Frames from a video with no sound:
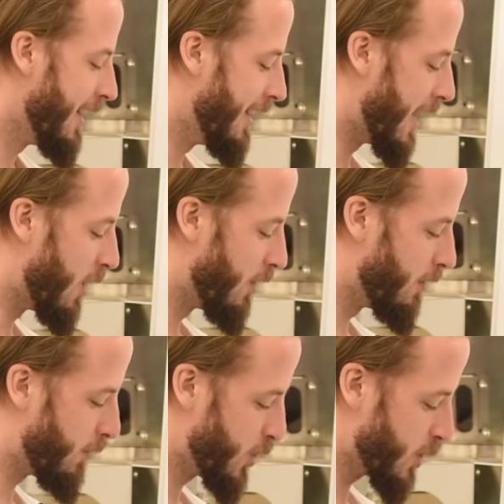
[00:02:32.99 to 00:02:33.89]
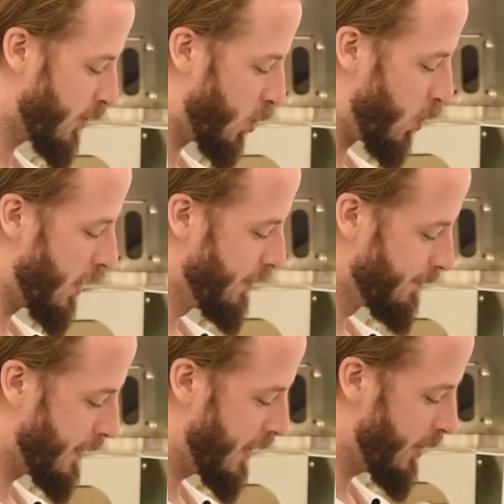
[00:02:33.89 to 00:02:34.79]
Now, first of all,
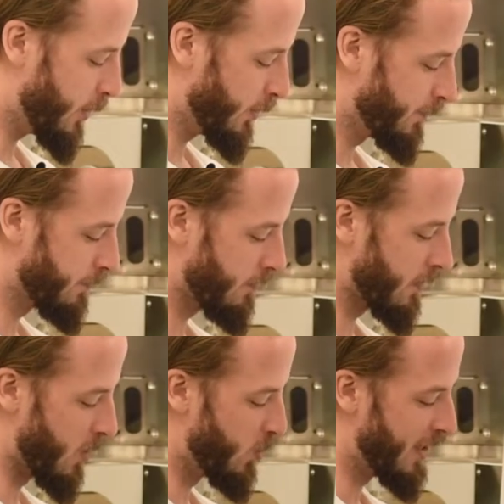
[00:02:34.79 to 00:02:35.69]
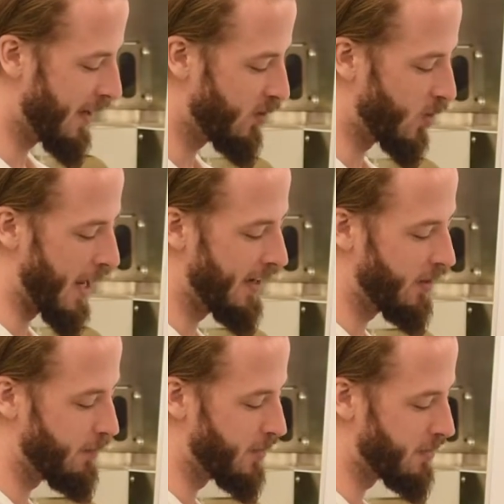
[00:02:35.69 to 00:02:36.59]
here we have a
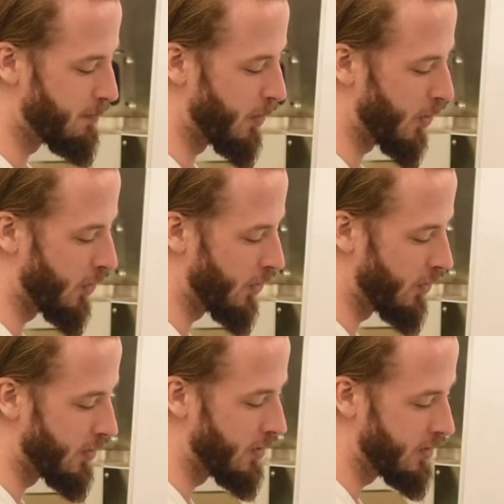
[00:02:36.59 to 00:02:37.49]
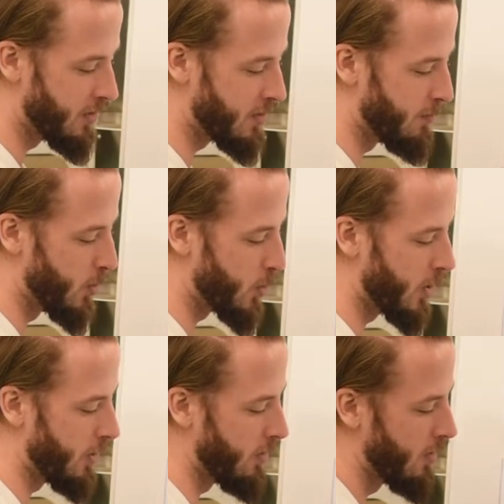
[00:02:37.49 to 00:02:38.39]
random just burner
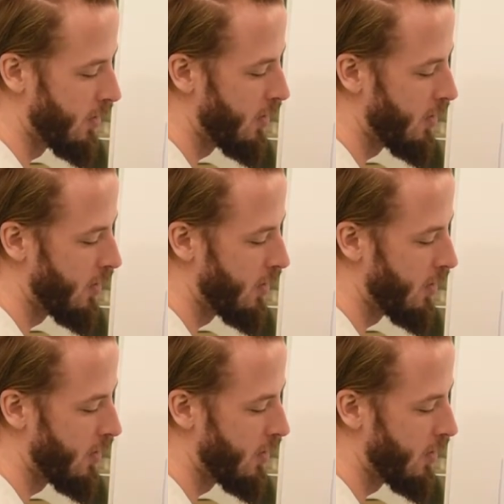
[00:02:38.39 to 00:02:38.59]
distribution